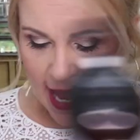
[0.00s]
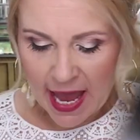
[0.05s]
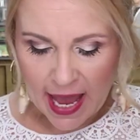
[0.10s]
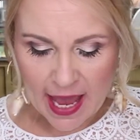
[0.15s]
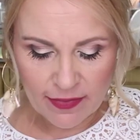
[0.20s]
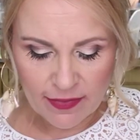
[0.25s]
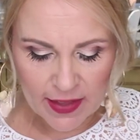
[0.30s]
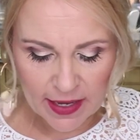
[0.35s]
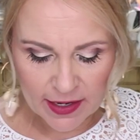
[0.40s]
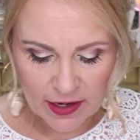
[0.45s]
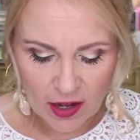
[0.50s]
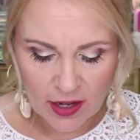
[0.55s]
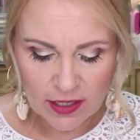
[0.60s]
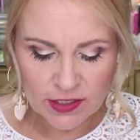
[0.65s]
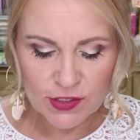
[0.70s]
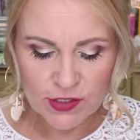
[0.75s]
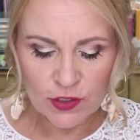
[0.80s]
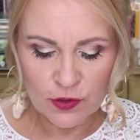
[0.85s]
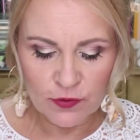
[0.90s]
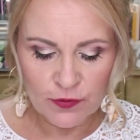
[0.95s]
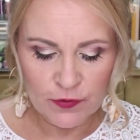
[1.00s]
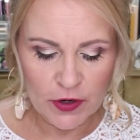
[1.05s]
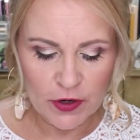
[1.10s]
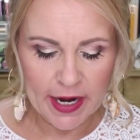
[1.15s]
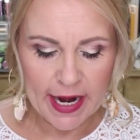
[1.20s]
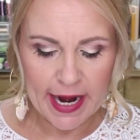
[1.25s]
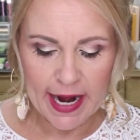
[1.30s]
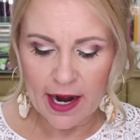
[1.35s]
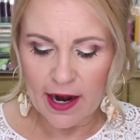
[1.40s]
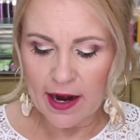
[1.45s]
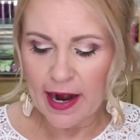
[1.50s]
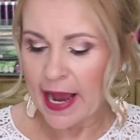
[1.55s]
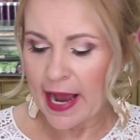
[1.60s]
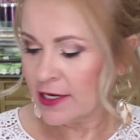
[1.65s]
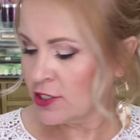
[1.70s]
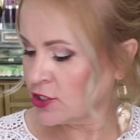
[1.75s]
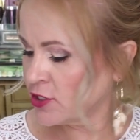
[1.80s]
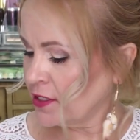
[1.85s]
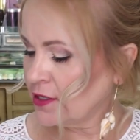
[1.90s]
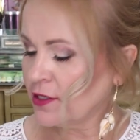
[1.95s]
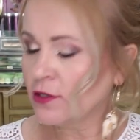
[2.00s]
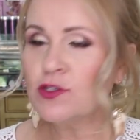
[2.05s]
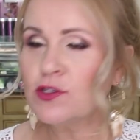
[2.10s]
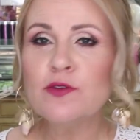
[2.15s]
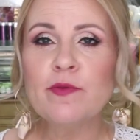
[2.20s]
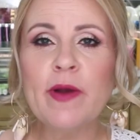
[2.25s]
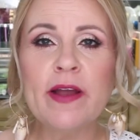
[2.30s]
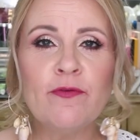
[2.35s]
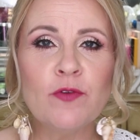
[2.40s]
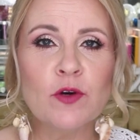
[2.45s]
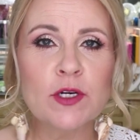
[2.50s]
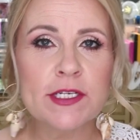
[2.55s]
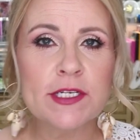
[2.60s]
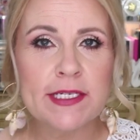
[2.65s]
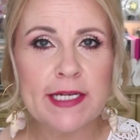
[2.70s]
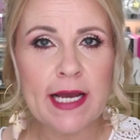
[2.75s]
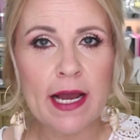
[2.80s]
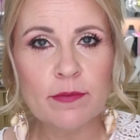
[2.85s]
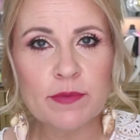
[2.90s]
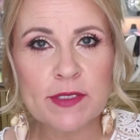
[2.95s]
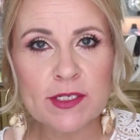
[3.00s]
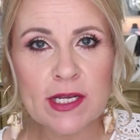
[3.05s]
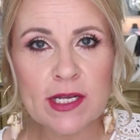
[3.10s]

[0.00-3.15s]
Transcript: And then also for hair, actually those are my four steps.